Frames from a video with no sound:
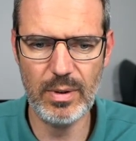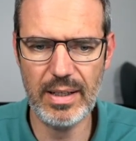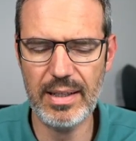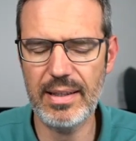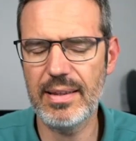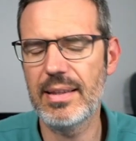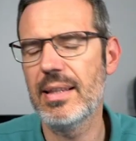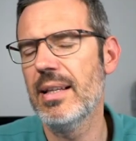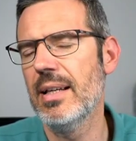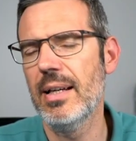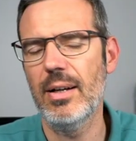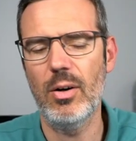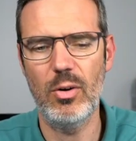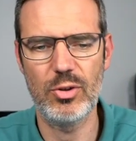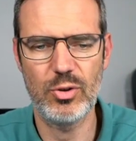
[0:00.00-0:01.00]
with
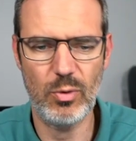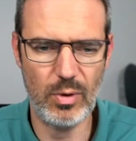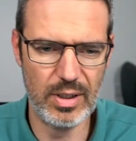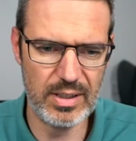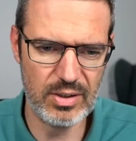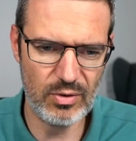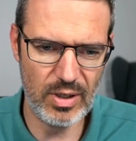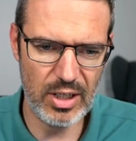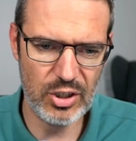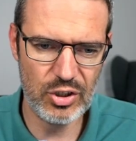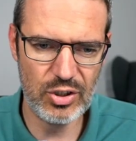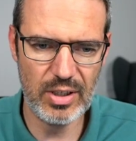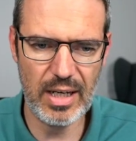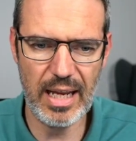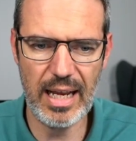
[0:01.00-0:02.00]
also
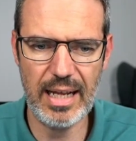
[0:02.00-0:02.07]
orchestration,